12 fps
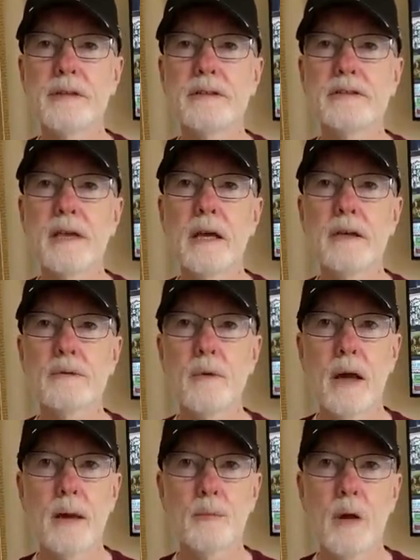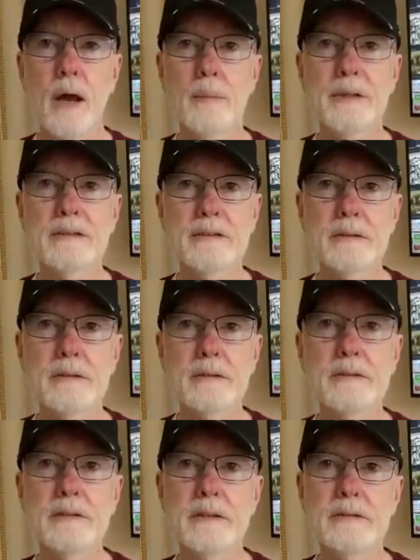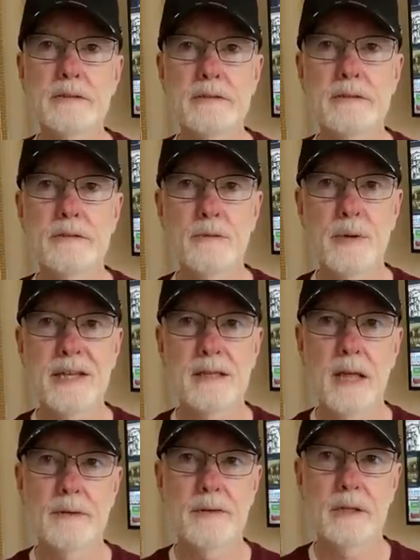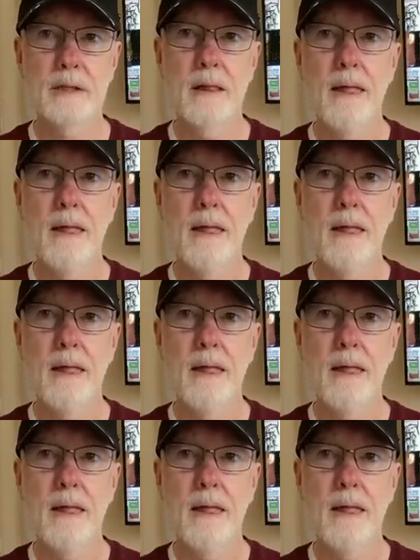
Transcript: the designer Rob Robinson since 2011.